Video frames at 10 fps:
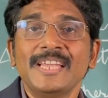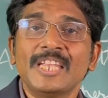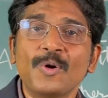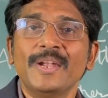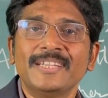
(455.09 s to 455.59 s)

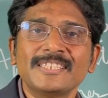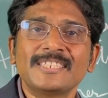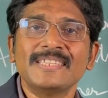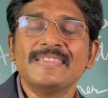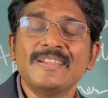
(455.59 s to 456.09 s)
Now let
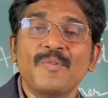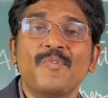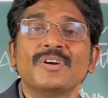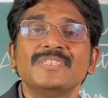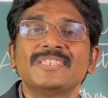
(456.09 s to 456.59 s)
us see
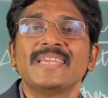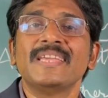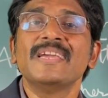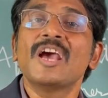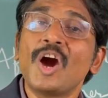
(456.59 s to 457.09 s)
what is
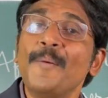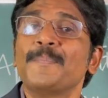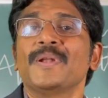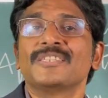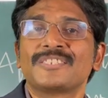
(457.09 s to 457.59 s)
a
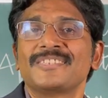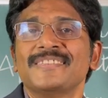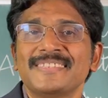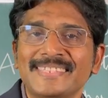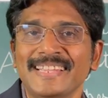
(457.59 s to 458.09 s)

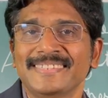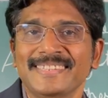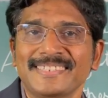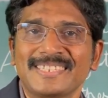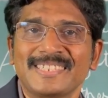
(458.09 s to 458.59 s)
complex
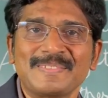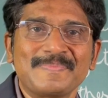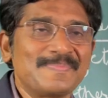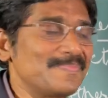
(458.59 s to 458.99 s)
sentence.